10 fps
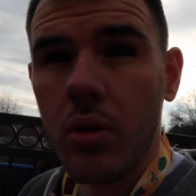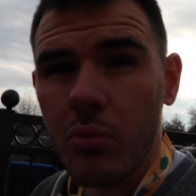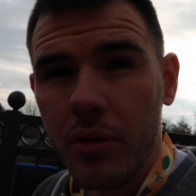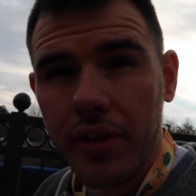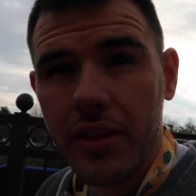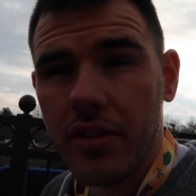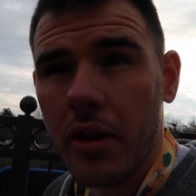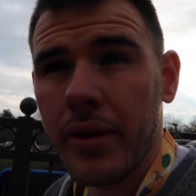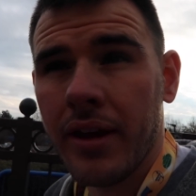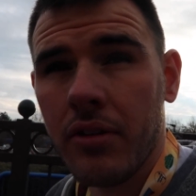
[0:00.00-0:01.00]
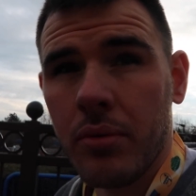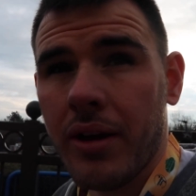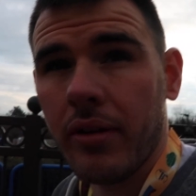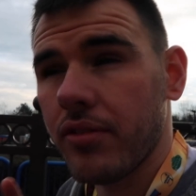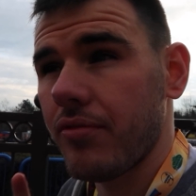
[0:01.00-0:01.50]
One thing to note here as
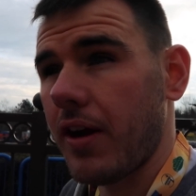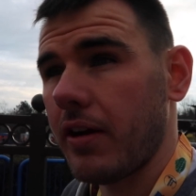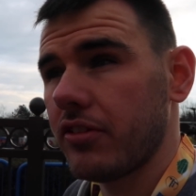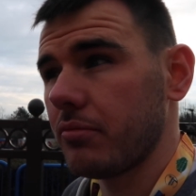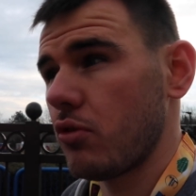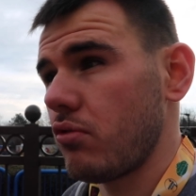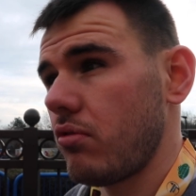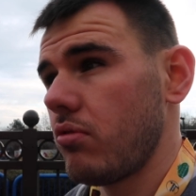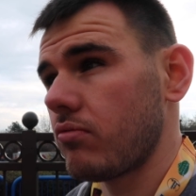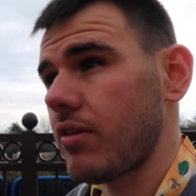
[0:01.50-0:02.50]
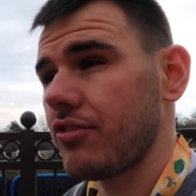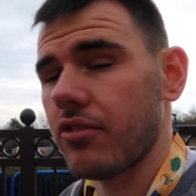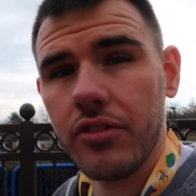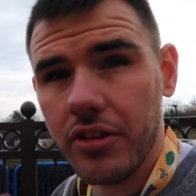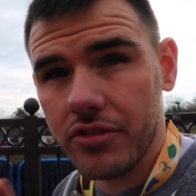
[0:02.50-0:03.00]
well, it's a very small
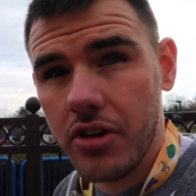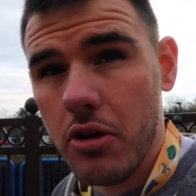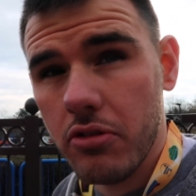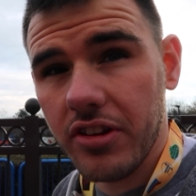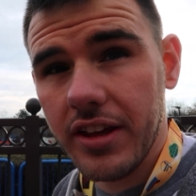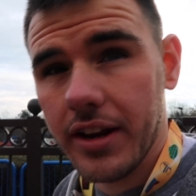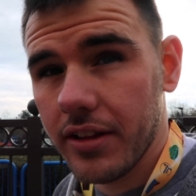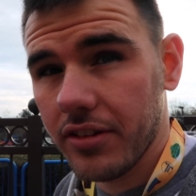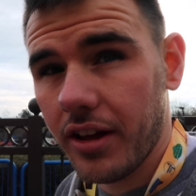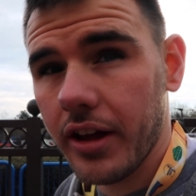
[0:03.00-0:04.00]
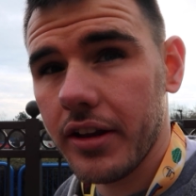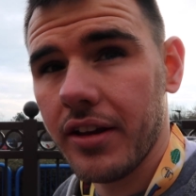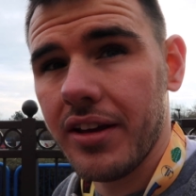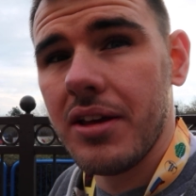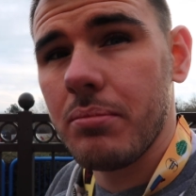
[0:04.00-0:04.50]
restaurant, so there's no seated inside.
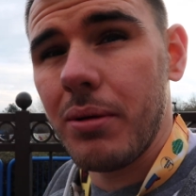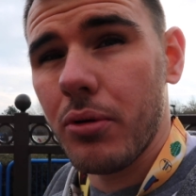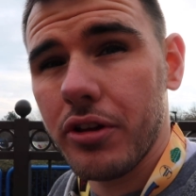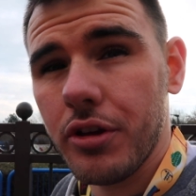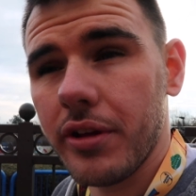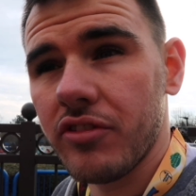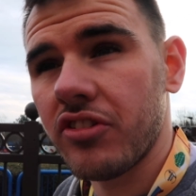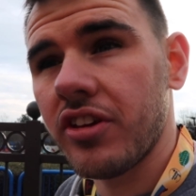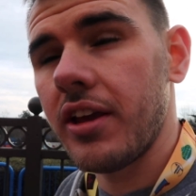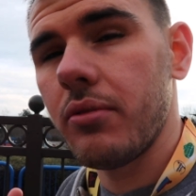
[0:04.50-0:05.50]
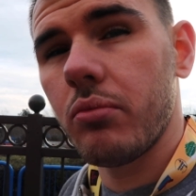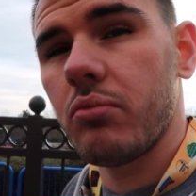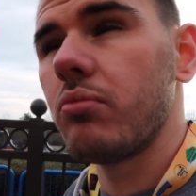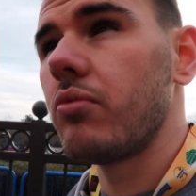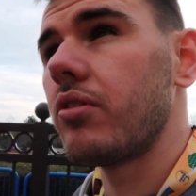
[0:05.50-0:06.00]
People queuing
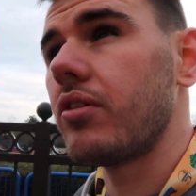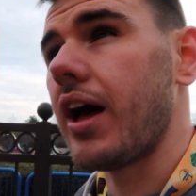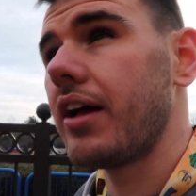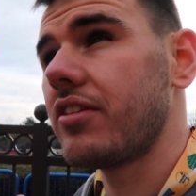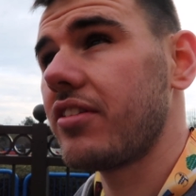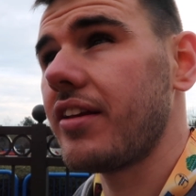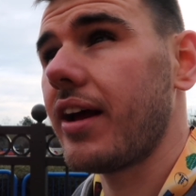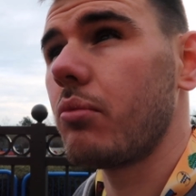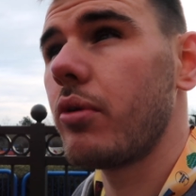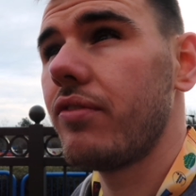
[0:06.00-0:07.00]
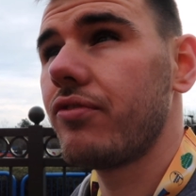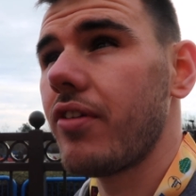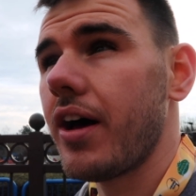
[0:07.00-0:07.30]
to sit down. We've